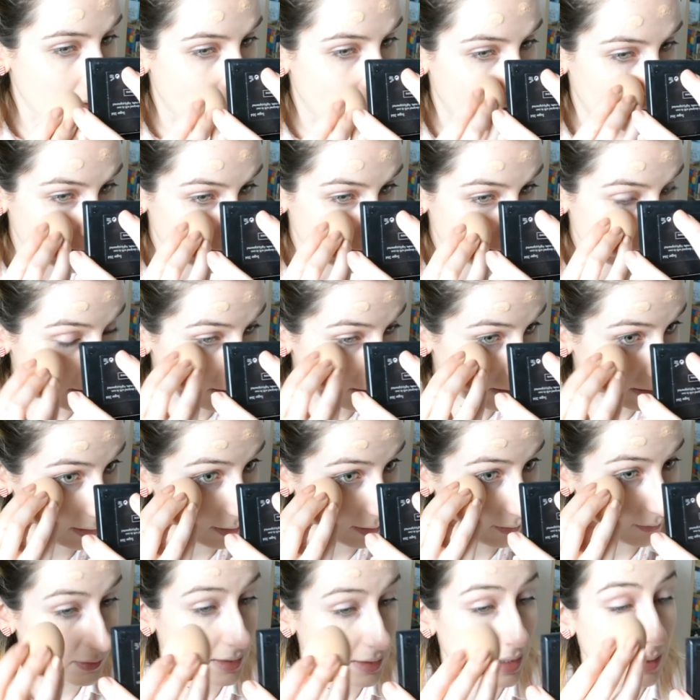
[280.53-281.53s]
I just
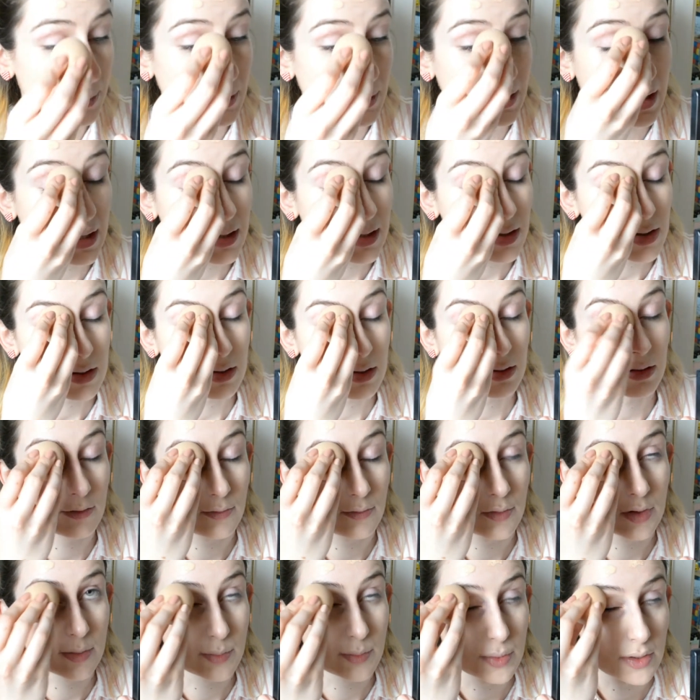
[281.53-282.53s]
love the application
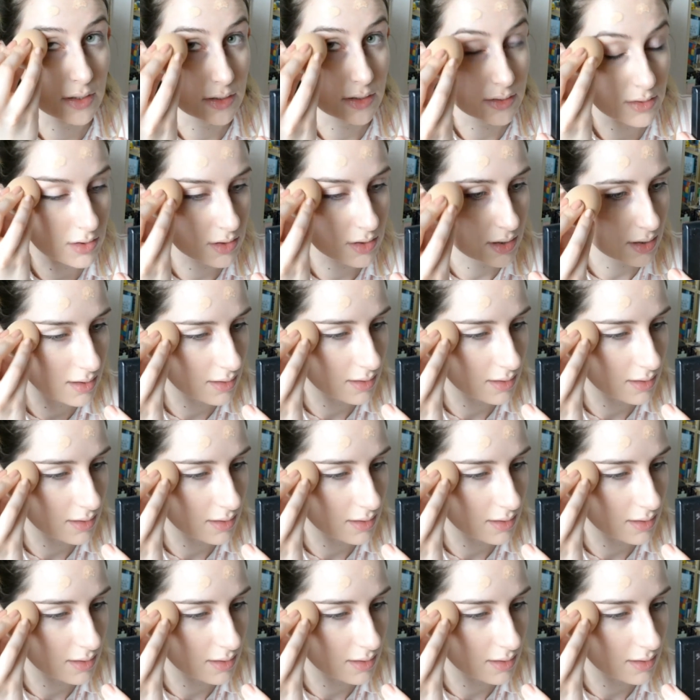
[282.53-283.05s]
of a sponge.